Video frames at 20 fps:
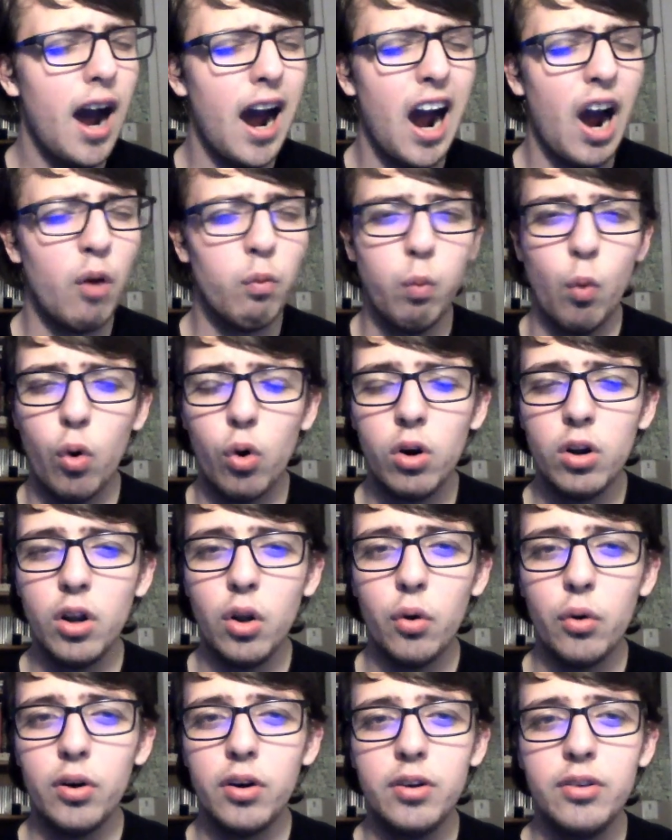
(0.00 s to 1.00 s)

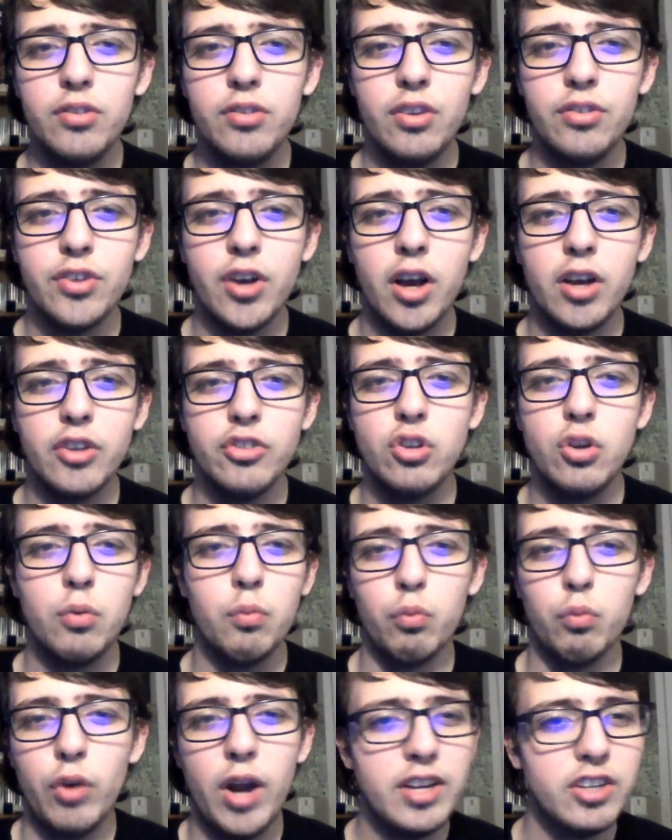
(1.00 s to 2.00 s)
Warlords is
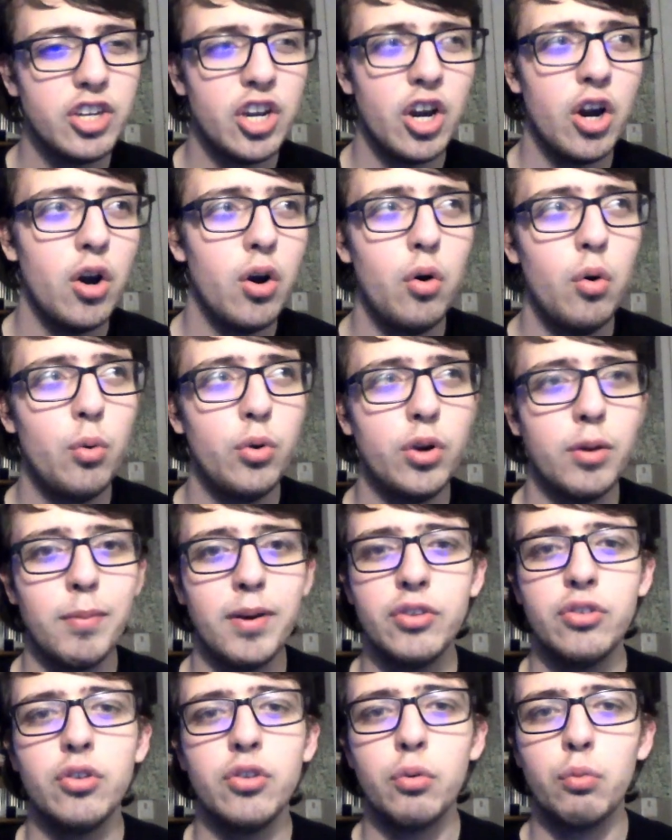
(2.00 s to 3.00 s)
awesome. Red Code,
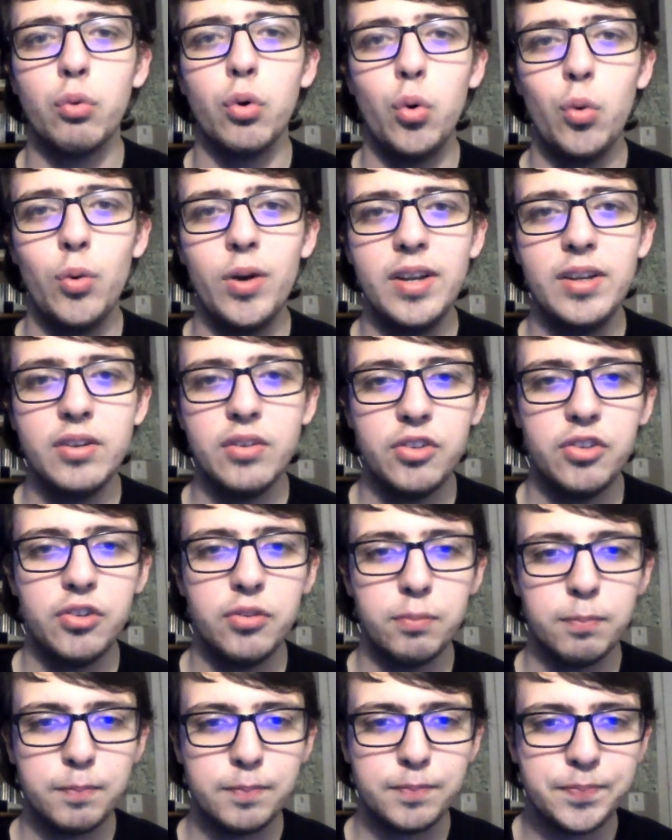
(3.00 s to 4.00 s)
Amongst the
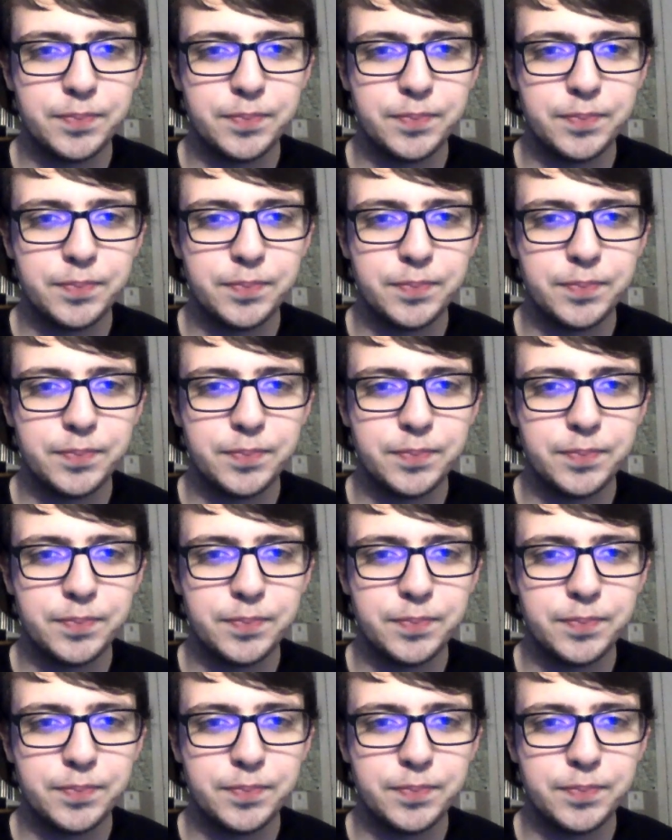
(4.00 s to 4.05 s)
Ruins.